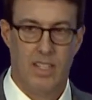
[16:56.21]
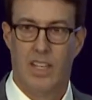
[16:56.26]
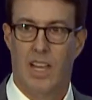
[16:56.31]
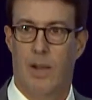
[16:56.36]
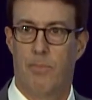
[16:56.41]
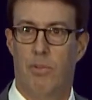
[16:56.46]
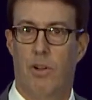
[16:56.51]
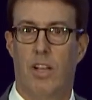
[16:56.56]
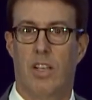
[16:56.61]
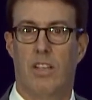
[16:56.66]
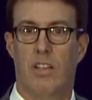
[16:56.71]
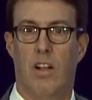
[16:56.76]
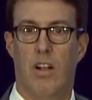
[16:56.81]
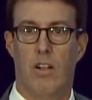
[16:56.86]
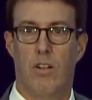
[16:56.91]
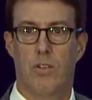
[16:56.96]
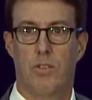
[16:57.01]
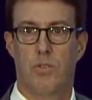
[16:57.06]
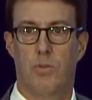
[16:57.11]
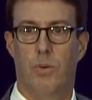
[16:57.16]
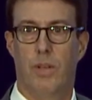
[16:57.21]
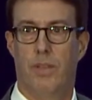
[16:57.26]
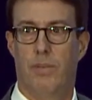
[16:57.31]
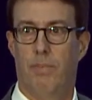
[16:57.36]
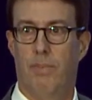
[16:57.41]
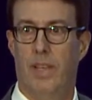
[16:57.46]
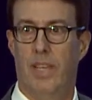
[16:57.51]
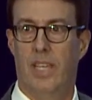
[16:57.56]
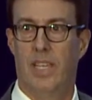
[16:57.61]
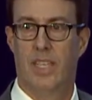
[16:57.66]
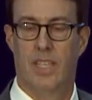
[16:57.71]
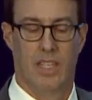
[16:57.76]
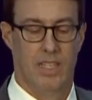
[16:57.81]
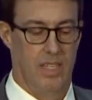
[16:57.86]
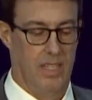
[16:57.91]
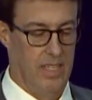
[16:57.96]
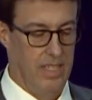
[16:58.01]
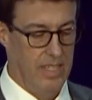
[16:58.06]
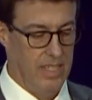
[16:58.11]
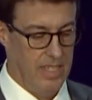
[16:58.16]
I brought cards with me,
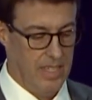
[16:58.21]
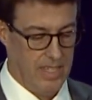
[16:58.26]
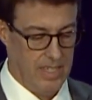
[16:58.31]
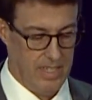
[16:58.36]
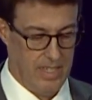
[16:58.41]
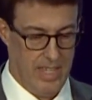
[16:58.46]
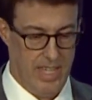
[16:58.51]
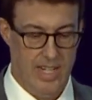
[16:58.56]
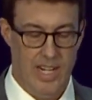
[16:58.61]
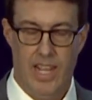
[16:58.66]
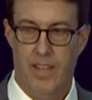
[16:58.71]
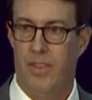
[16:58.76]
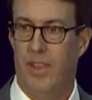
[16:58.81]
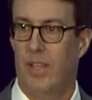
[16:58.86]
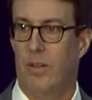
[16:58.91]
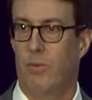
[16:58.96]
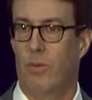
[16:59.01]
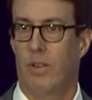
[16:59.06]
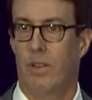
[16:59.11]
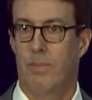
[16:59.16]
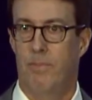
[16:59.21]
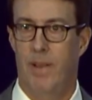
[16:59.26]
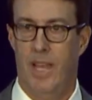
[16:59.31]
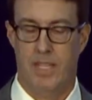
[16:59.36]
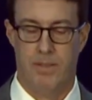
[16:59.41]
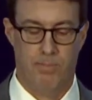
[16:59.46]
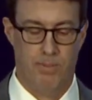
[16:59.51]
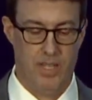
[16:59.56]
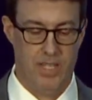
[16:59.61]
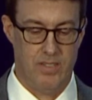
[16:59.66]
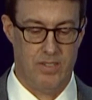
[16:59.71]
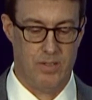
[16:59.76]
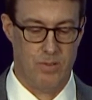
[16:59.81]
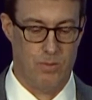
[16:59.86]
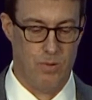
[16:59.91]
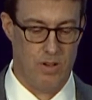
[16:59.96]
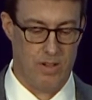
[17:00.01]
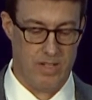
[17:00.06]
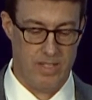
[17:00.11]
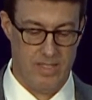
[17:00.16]
and I think we're the best place to
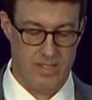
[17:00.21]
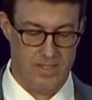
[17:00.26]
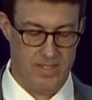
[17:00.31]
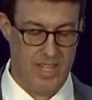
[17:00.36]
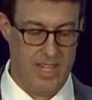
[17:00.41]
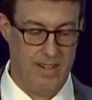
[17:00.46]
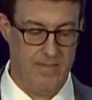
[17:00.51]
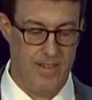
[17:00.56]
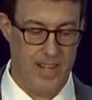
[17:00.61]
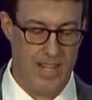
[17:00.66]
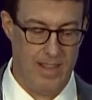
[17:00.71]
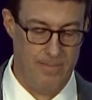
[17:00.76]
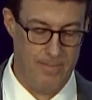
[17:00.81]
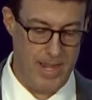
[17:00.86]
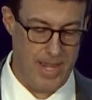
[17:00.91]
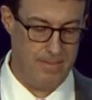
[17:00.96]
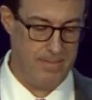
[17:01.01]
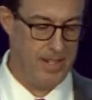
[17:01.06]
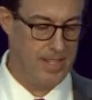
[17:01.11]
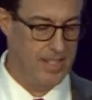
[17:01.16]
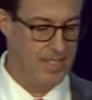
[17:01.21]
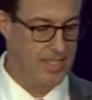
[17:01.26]
work in the state of Alabama.